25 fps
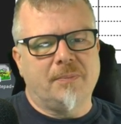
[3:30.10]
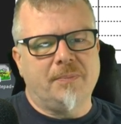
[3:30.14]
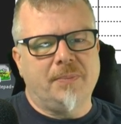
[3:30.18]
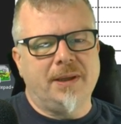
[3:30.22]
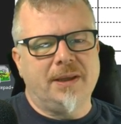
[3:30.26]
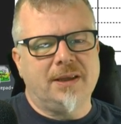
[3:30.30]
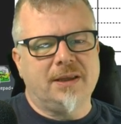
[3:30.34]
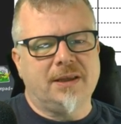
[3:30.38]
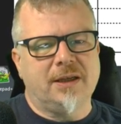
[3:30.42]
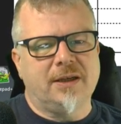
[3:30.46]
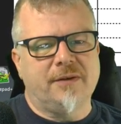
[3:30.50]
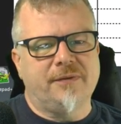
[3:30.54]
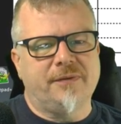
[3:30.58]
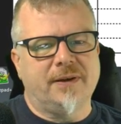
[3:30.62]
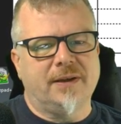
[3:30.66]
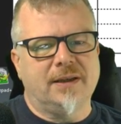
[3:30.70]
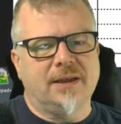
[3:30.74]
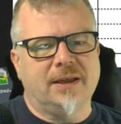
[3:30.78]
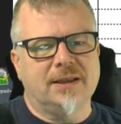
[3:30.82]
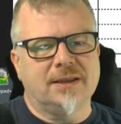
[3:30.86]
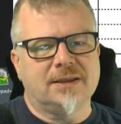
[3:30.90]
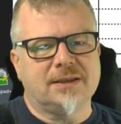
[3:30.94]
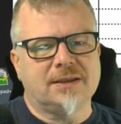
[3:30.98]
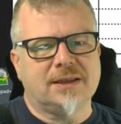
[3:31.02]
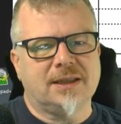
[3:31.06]
different.
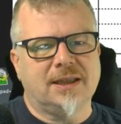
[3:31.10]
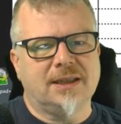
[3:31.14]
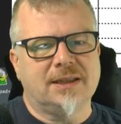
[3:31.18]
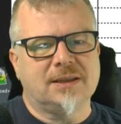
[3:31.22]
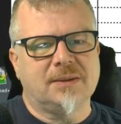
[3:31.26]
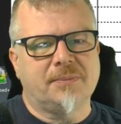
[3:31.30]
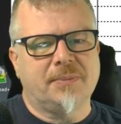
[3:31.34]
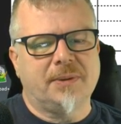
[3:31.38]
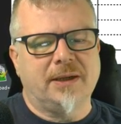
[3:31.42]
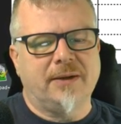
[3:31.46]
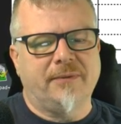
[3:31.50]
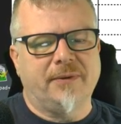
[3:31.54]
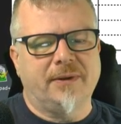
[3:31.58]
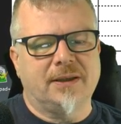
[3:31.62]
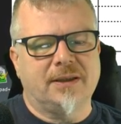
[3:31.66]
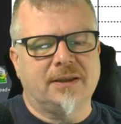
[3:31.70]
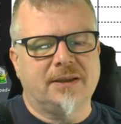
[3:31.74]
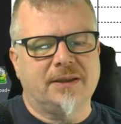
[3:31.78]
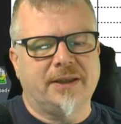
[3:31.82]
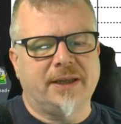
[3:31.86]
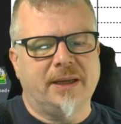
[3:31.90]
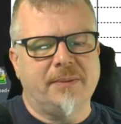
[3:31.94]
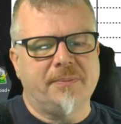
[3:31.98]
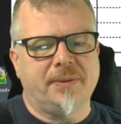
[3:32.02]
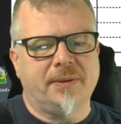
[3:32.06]
His takes a bit of a
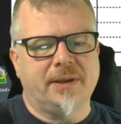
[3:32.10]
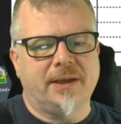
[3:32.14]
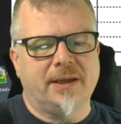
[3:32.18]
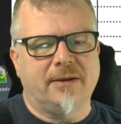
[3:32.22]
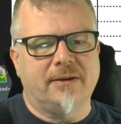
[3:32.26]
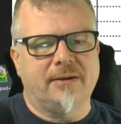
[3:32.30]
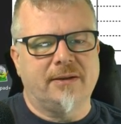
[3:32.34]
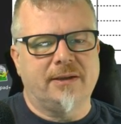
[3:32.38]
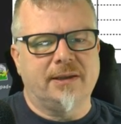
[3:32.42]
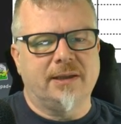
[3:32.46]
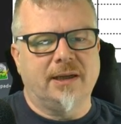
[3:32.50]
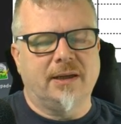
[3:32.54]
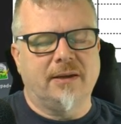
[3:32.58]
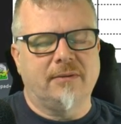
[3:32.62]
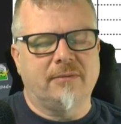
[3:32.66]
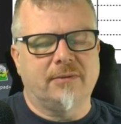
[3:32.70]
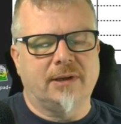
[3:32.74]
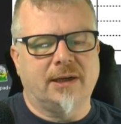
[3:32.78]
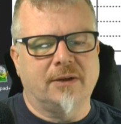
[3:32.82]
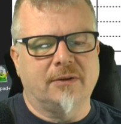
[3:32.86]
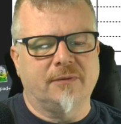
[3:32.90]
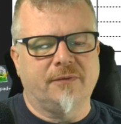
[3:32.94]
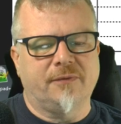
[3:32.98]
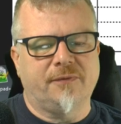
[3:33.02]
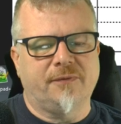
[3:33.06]
dip here
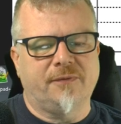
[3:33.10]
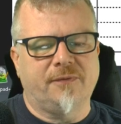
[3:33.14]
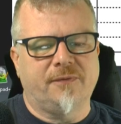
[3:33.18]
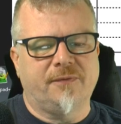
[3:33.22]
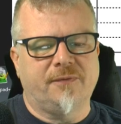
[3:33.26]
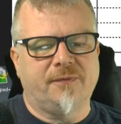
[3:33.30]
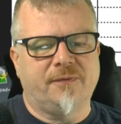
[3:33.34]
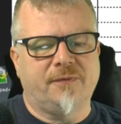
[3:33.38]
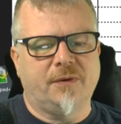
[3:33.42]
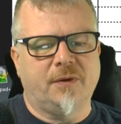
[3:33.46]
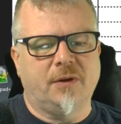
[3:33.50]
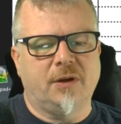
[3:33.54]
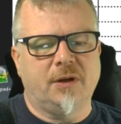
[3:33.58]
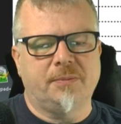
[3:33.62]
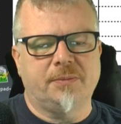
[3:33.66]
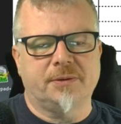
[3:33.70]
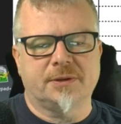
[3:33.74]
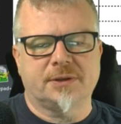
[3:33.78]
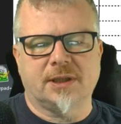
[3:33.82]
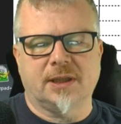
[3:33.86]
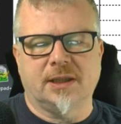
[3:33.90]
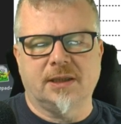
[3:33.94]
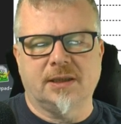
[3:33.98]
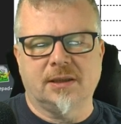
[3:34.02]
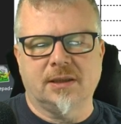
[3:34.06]
around
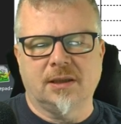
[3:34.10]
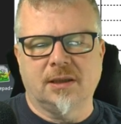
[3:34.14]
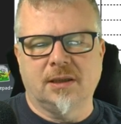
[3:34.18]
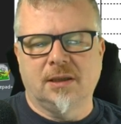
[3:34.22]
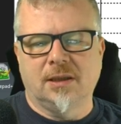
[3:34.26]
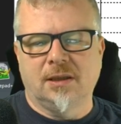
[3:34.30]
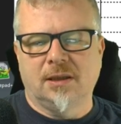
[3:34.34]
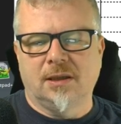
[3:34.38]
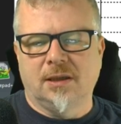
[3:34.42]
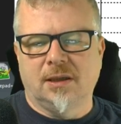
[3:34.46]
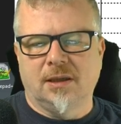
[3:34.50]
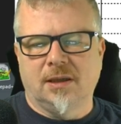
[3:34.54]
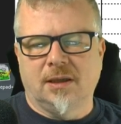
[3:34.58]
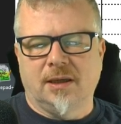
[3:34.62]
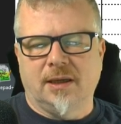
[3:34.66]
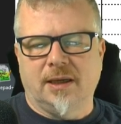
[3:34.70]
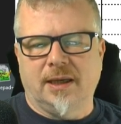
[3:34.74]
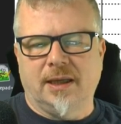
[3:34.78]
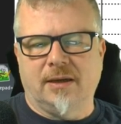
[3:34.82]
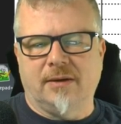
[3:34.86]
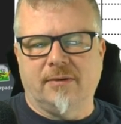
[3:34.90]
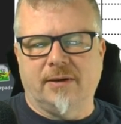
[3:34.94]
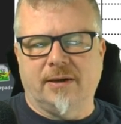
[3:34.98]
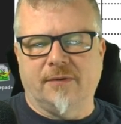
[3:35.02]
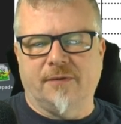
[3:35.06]
30%
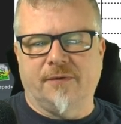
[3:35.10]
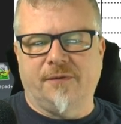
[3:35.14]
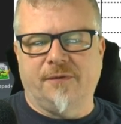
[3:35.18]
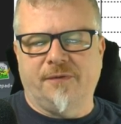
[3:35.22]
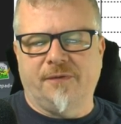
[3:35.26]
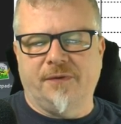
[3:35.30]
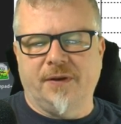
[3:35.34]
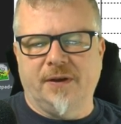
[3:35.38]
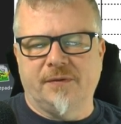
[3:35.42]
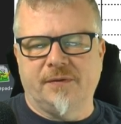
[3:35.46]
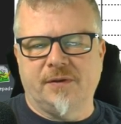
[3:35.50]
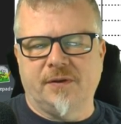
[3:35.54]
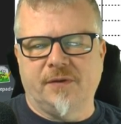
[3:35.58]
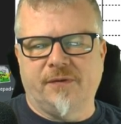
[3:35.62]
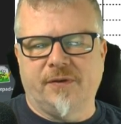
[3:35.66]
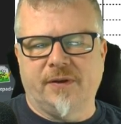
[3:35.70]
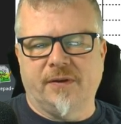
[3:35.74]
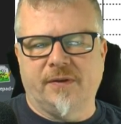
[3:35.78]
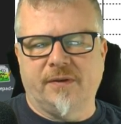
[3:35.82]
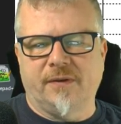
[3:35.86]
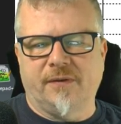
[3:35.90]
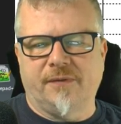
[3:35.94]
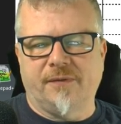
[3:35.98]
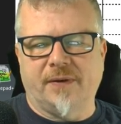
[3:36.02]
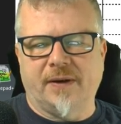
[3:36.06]
and around
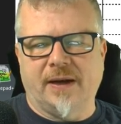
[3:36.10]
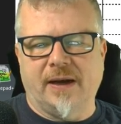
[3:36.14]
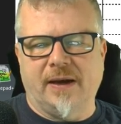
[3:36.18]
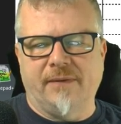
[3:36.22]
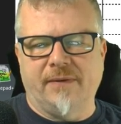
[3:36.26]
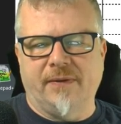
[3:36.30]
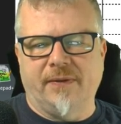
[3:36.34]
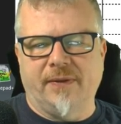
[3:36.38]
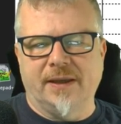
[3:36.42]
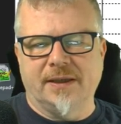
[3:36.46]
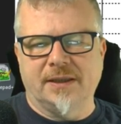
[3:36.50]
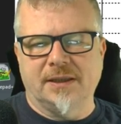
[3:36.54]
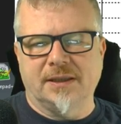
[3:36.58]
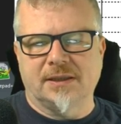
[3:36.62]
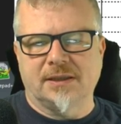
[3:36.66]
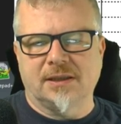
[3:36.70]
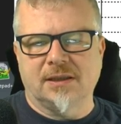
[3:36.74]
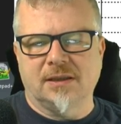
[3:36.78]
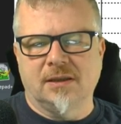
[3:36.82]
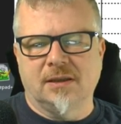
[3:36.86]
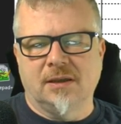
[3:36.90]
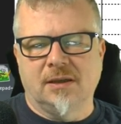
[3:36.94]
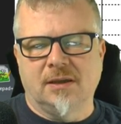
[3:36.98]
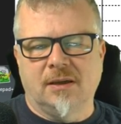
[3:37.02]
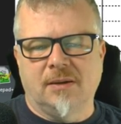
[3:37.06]
50-55, and this is
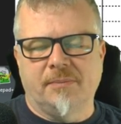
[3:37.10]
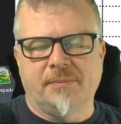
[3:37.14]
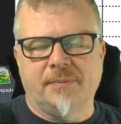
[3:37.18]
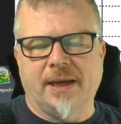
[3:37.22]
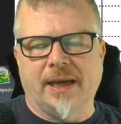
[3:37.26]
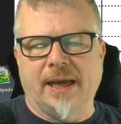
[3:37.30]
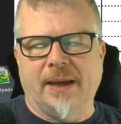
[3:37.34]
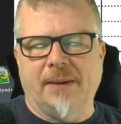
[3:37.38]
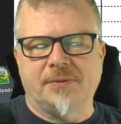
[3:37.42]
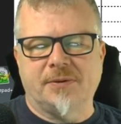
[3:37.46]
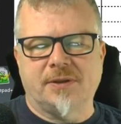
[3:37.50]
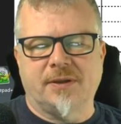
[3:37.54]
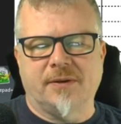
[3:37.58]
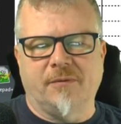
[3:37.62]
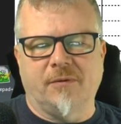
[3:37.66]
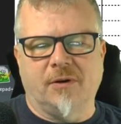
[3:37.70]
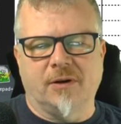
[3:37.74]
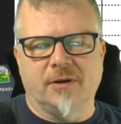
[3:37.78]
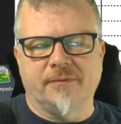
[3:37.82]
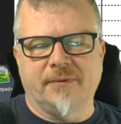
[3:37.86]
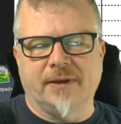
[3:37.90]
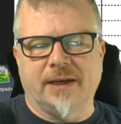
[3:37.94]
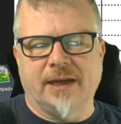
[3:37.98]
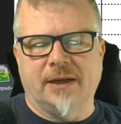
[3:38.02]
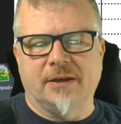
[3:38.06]
perhaps the
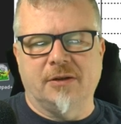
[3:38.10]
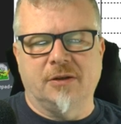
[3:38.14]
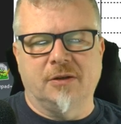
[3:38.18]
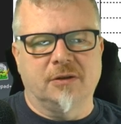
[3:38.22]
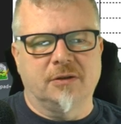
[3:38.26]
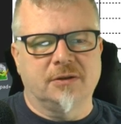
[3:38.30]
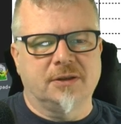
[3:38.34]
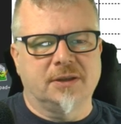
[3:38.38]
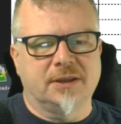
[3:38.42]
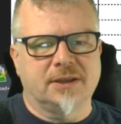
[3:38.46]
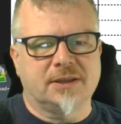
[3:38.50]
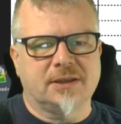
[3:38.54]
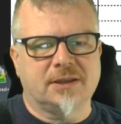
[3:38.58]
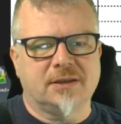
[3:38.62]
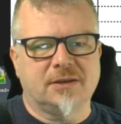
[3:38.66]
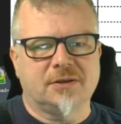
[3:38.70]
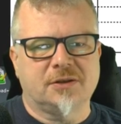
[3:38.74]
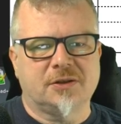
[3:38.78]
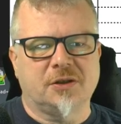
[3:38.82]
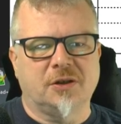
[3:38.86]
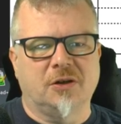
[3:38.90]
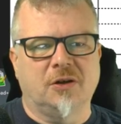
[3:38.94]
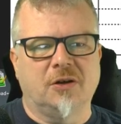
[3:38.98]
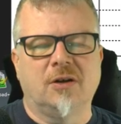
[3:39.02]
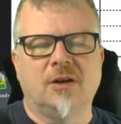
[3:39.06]
one that I noticed.
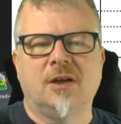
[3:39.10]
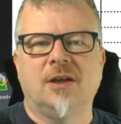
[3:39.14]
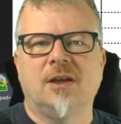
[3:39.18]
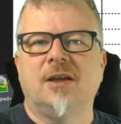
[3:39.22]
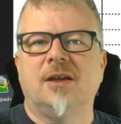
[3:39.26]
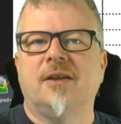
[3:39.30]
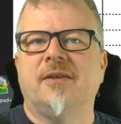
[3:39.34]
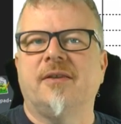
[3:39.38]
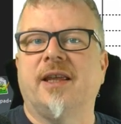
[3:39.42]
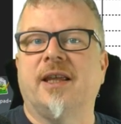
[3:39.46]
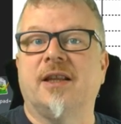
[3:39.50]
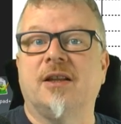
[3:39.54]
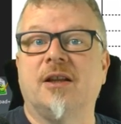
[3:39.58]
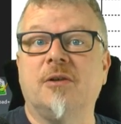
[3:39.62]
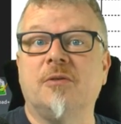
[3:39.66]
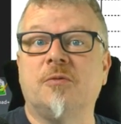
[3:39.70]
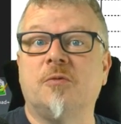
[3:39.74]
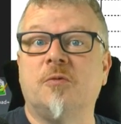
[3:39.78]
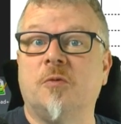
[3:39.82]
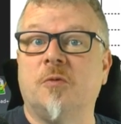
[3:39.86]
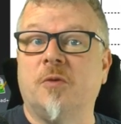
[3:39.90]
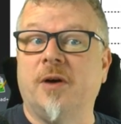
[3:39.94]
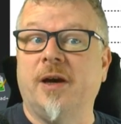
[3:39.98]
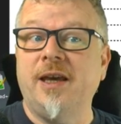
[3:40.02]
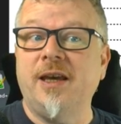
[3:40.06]
So they're not
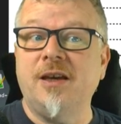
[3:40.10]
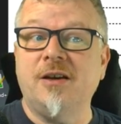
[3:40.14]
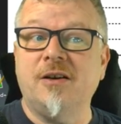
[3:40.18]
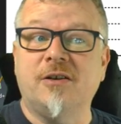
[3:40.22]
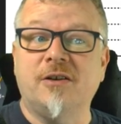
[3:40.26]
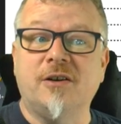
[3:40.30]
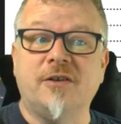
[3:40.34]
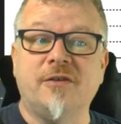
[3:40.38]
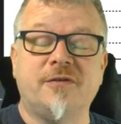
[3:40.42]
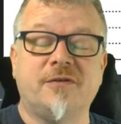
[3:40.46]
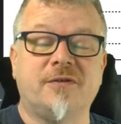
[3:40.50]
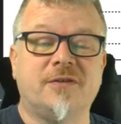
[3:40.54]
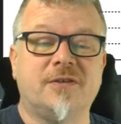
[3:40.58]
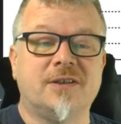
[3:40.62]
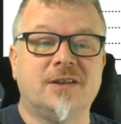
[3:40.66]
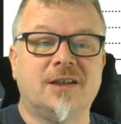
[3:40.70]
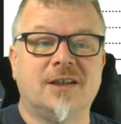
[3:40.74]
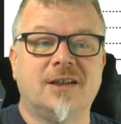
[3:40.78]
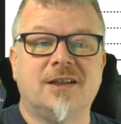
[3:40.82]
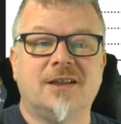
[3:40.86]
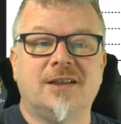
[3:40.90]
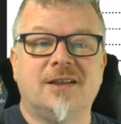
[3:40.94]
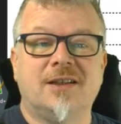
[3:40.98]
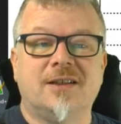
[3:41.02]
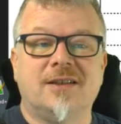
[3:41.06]
way off,
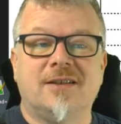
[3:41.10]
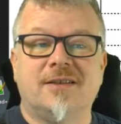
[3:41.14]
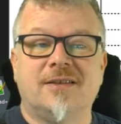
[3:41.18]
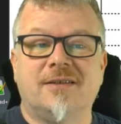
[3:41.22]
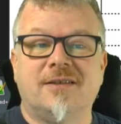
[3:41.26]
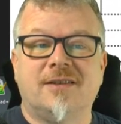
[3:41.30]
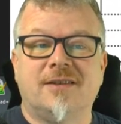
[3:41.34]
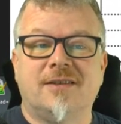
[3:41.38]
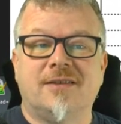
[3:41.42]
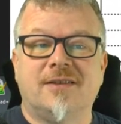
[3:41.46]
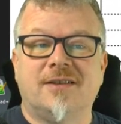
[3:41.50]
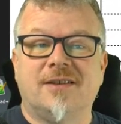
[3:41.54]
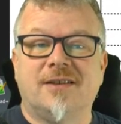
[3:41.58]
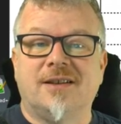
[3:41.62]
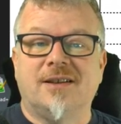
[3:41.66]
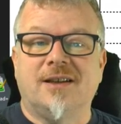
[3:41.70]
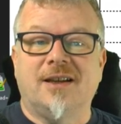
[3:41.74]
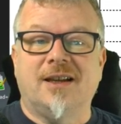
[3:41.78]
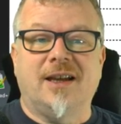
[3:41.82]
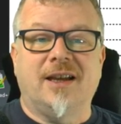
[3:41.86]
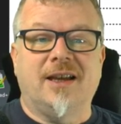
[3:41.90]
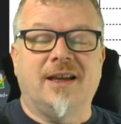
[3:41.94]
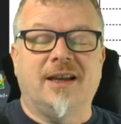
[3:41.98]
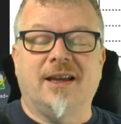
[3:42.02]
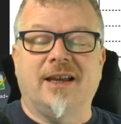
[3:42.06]

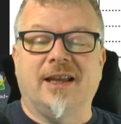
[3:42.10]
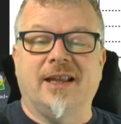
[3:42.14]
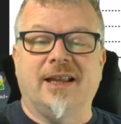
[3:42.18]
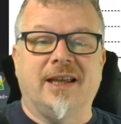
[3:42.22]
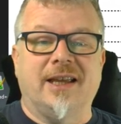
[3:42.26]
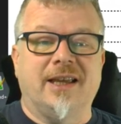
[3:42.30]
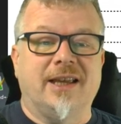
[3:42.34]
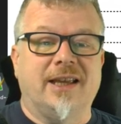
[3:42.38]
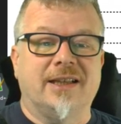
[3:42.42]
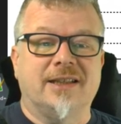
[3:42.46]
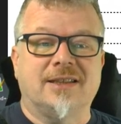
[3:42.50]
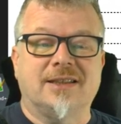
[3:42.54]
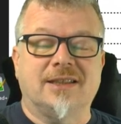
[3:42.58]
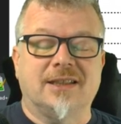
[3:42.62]
and it's an